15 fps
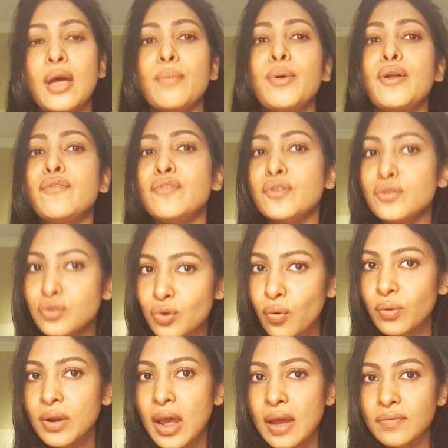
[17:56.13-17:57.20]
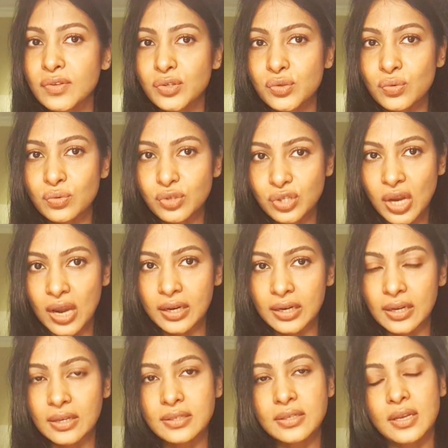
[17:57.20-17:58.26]
But if you don't have a suit
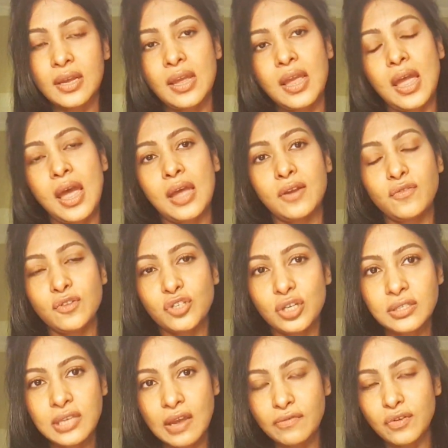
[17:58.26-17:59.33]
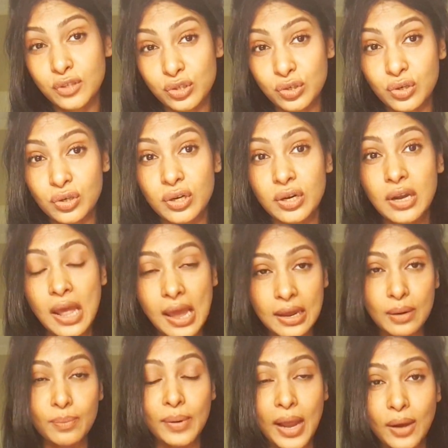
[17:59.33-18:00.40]
jacket and if you just have a skirt and
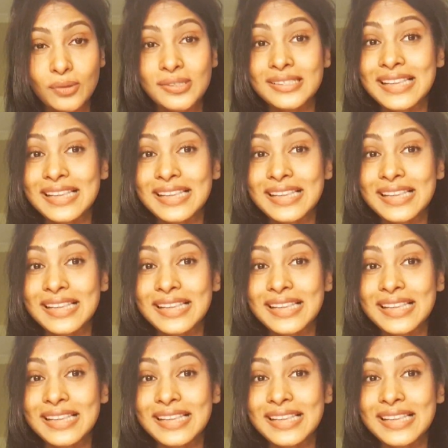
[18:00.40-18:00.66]
a blouse,